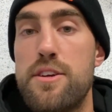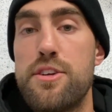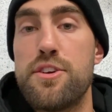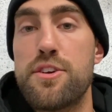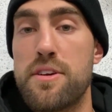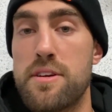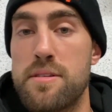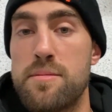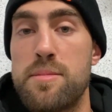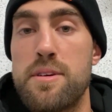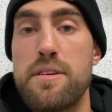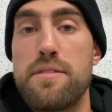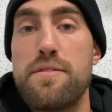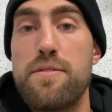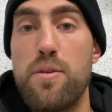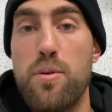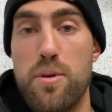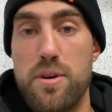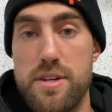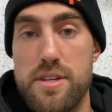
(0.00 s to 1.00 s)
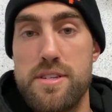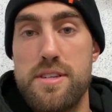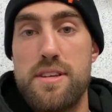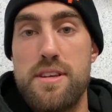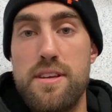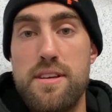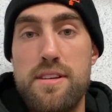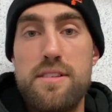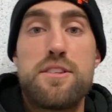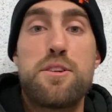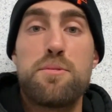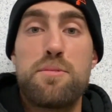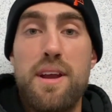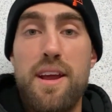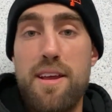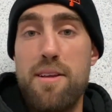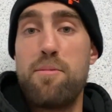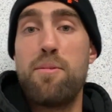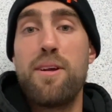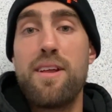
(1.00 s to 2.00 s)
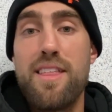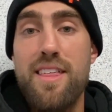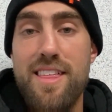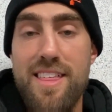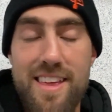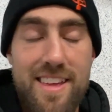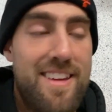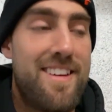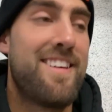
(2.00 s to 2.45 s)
you're gonna be a force to reckon with.